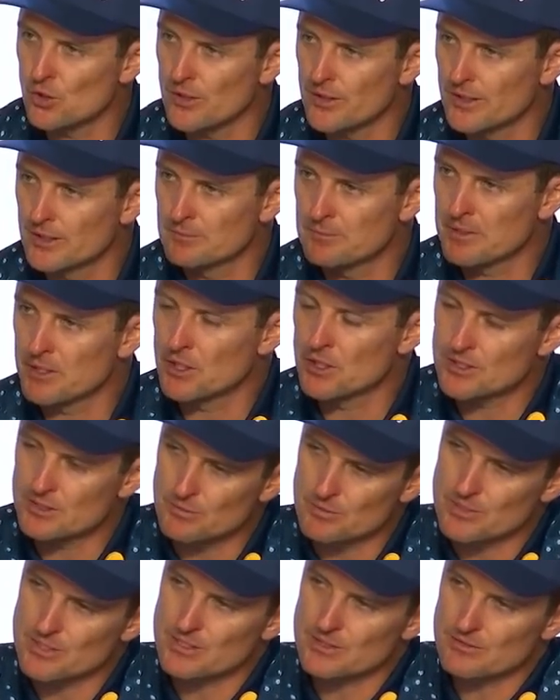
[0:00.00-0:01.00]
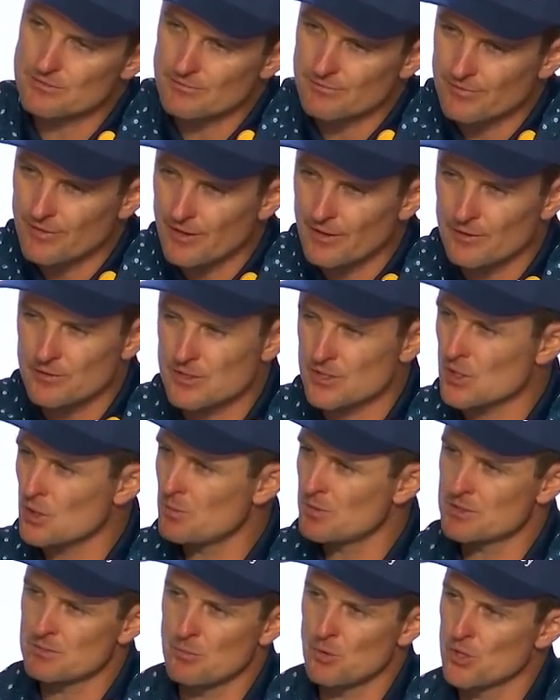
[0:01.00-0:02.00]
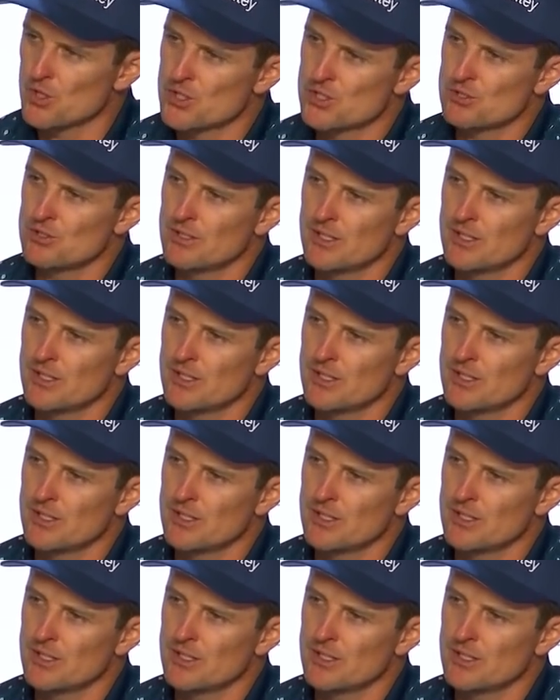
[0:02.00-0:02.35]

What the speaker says: I think because there was so much moisture